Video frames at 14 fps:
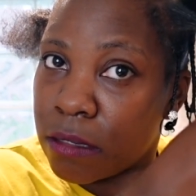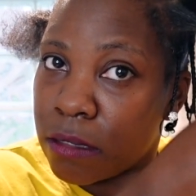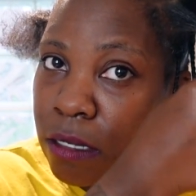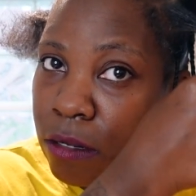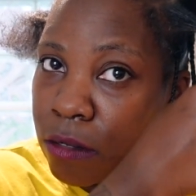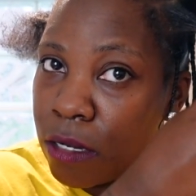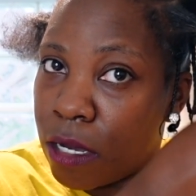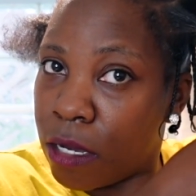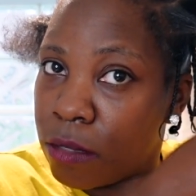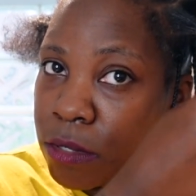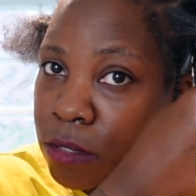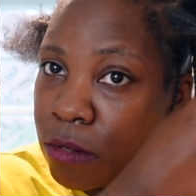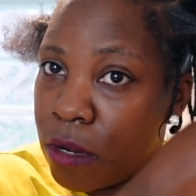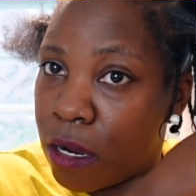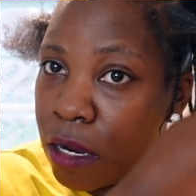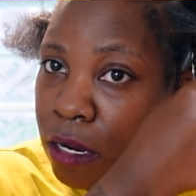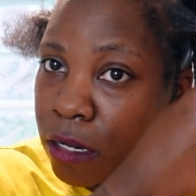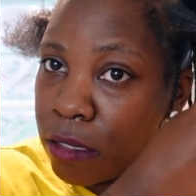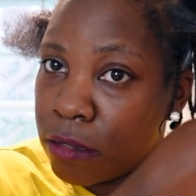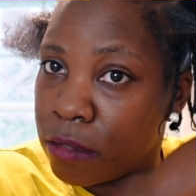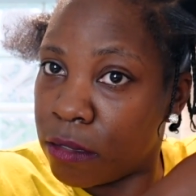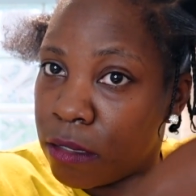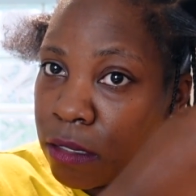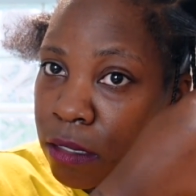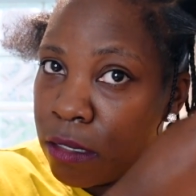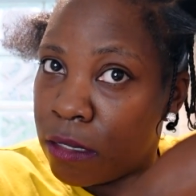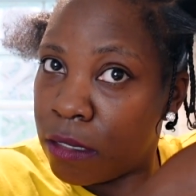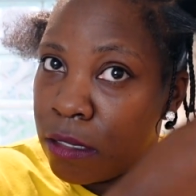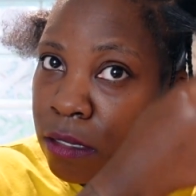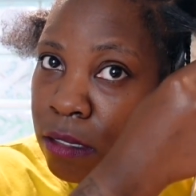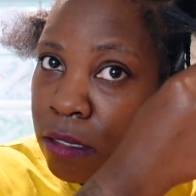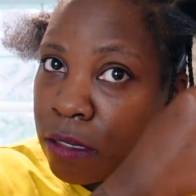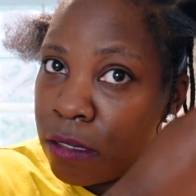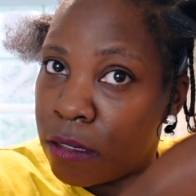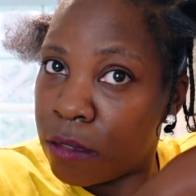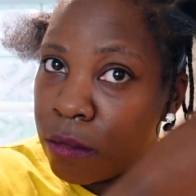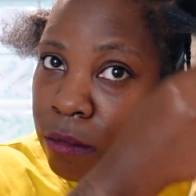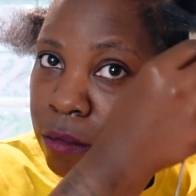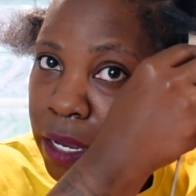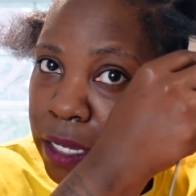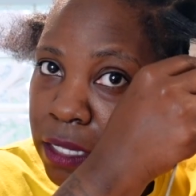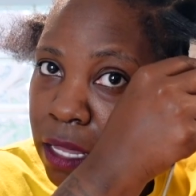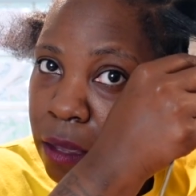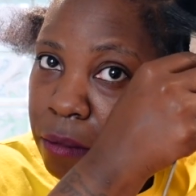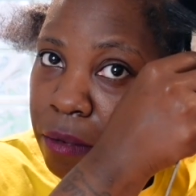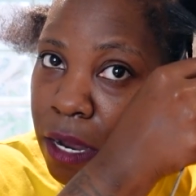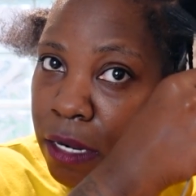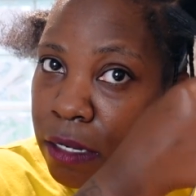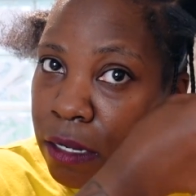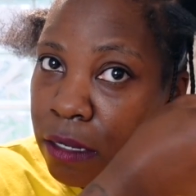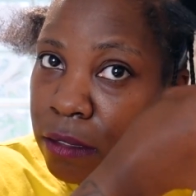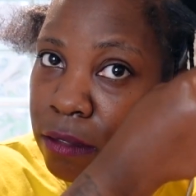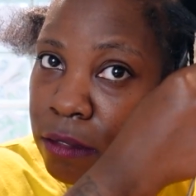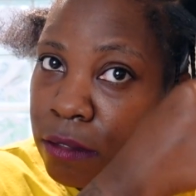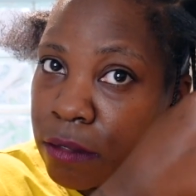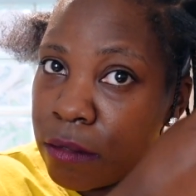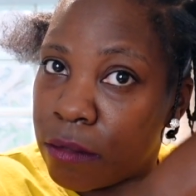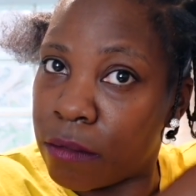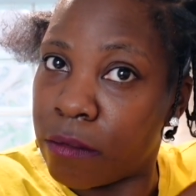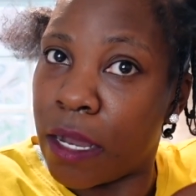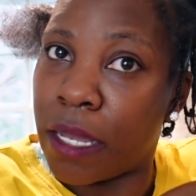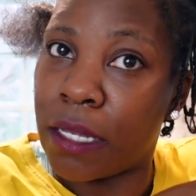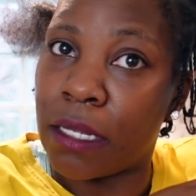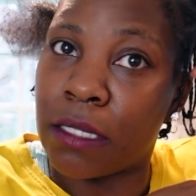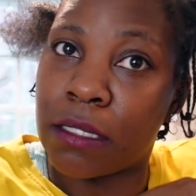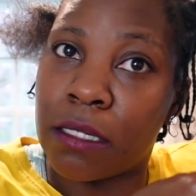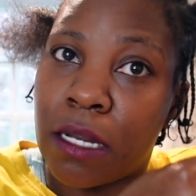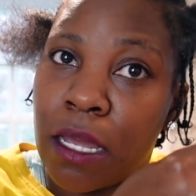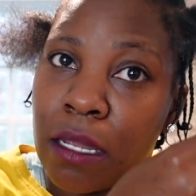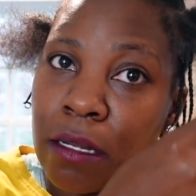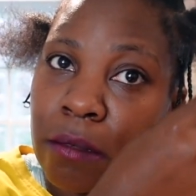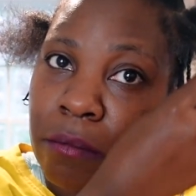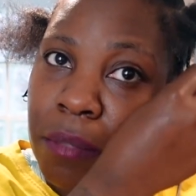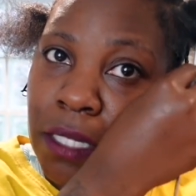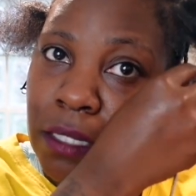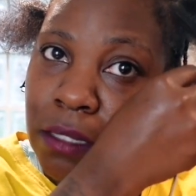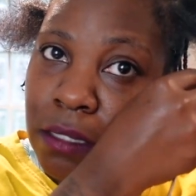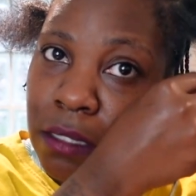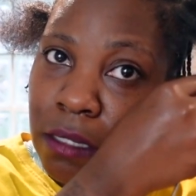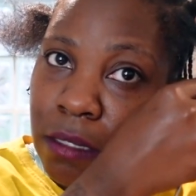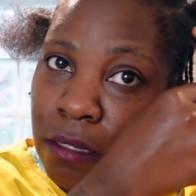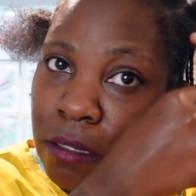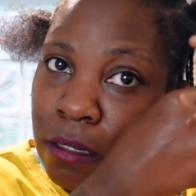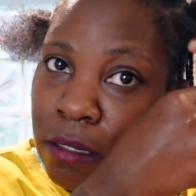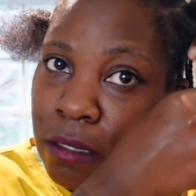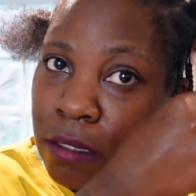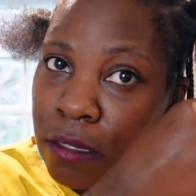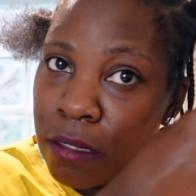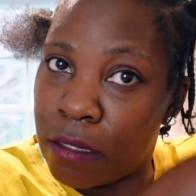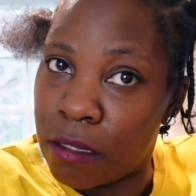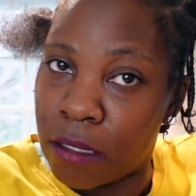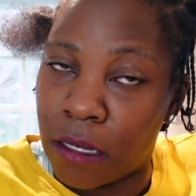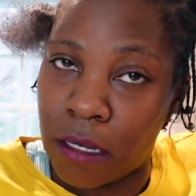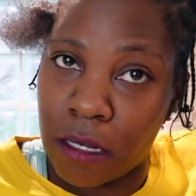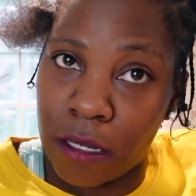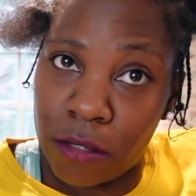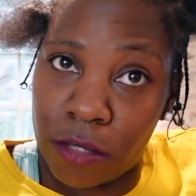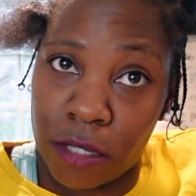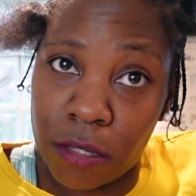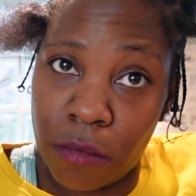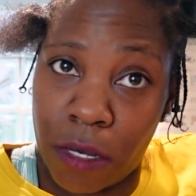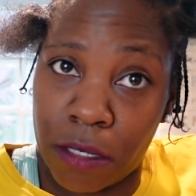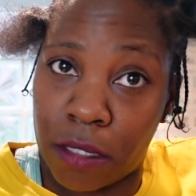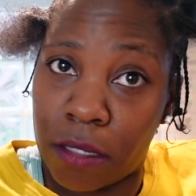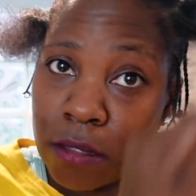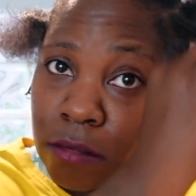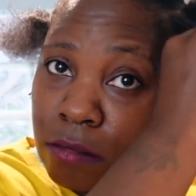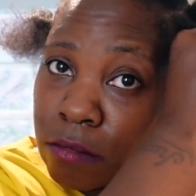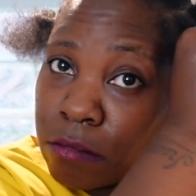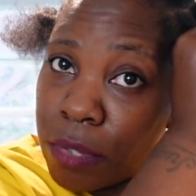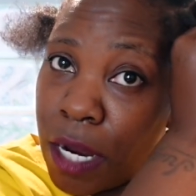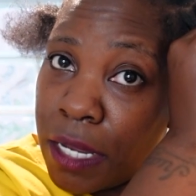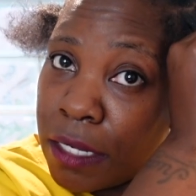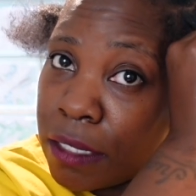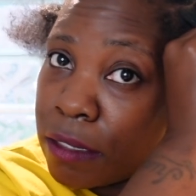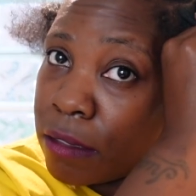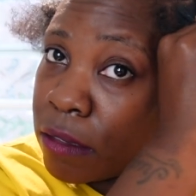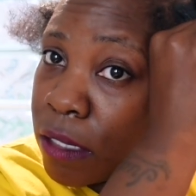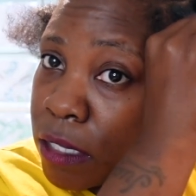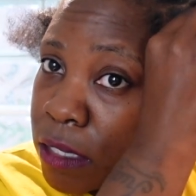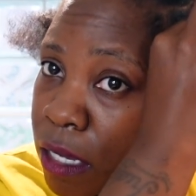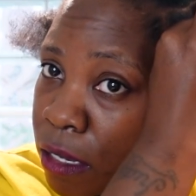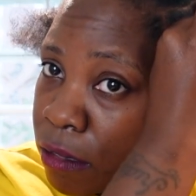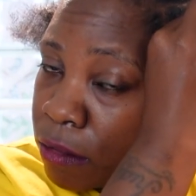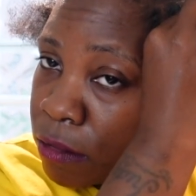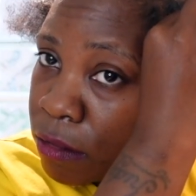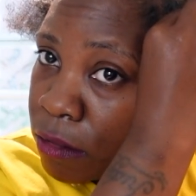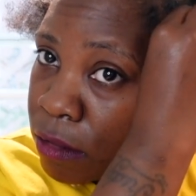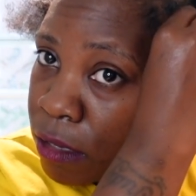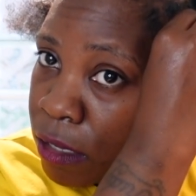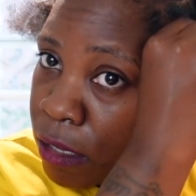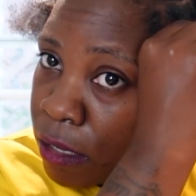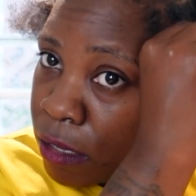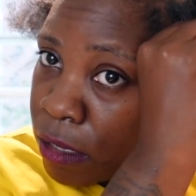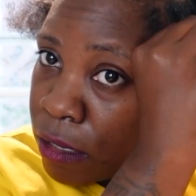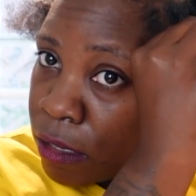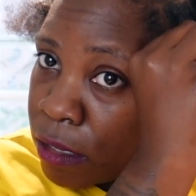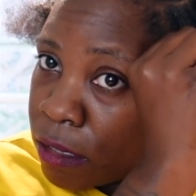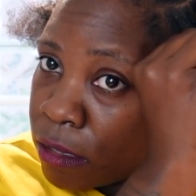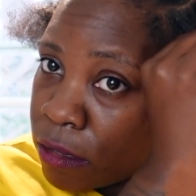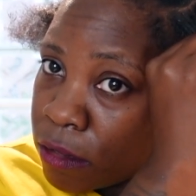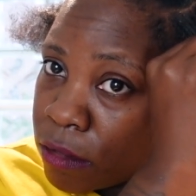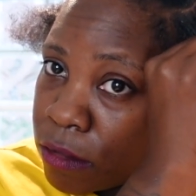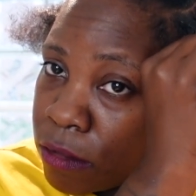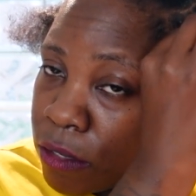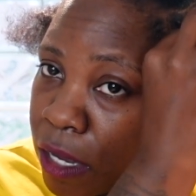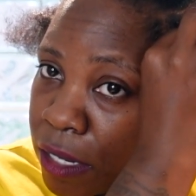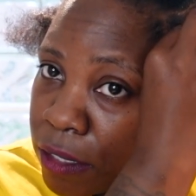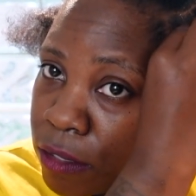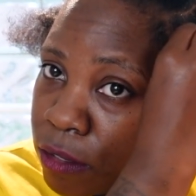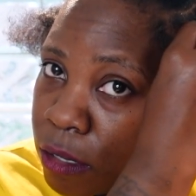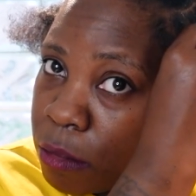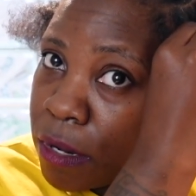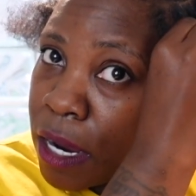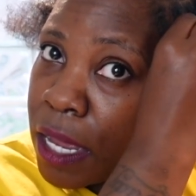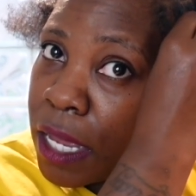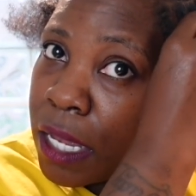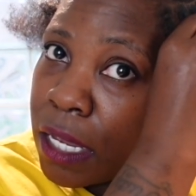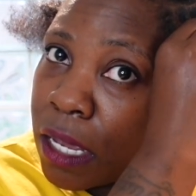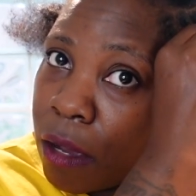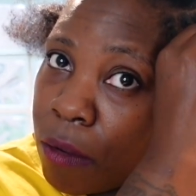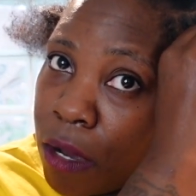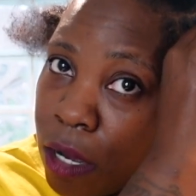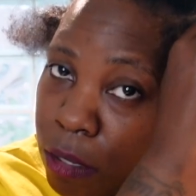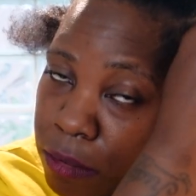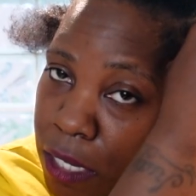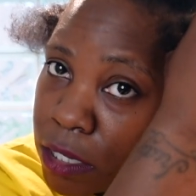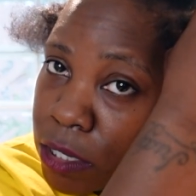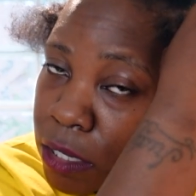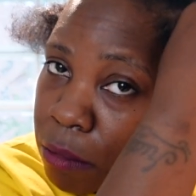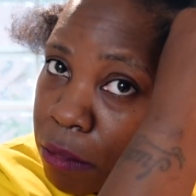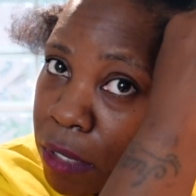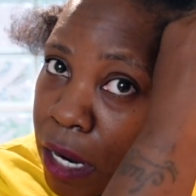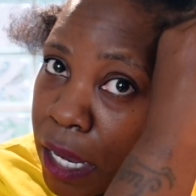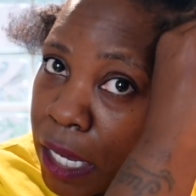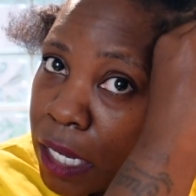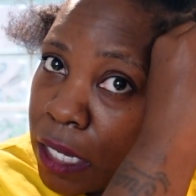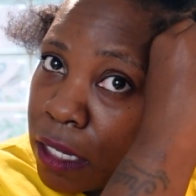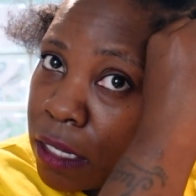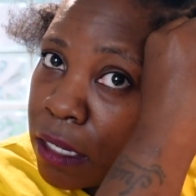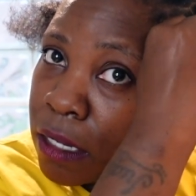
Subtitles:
don't comb too hard. Rake that product right into that piece. And then you just want to braid it. That's all. You know how to do a braid. I will hope that you can braid.